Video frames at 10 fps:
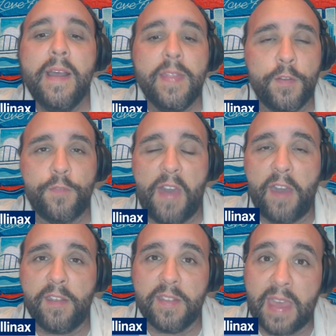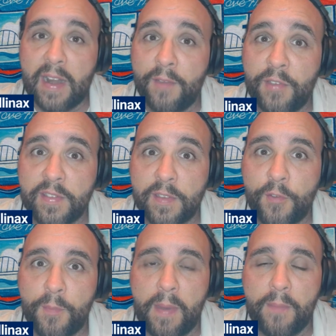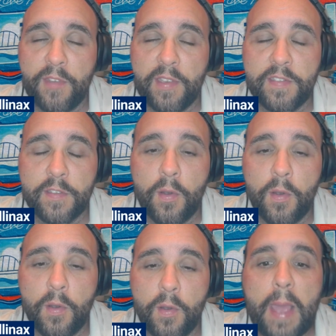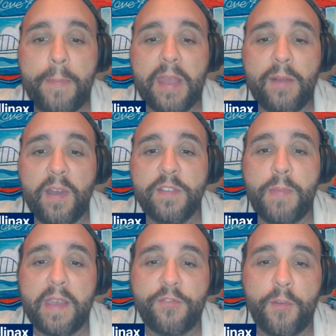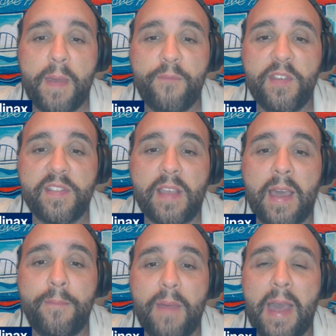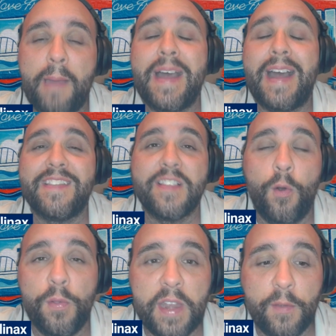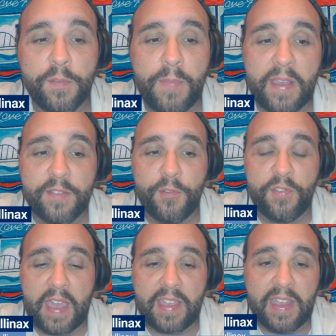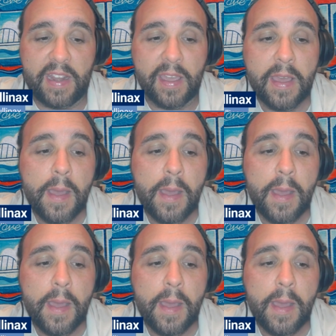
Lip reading: There's value to that, obviously, for Memphis. So maybe it was best for Memphis. I'm not sold that it was best for Zach Edey.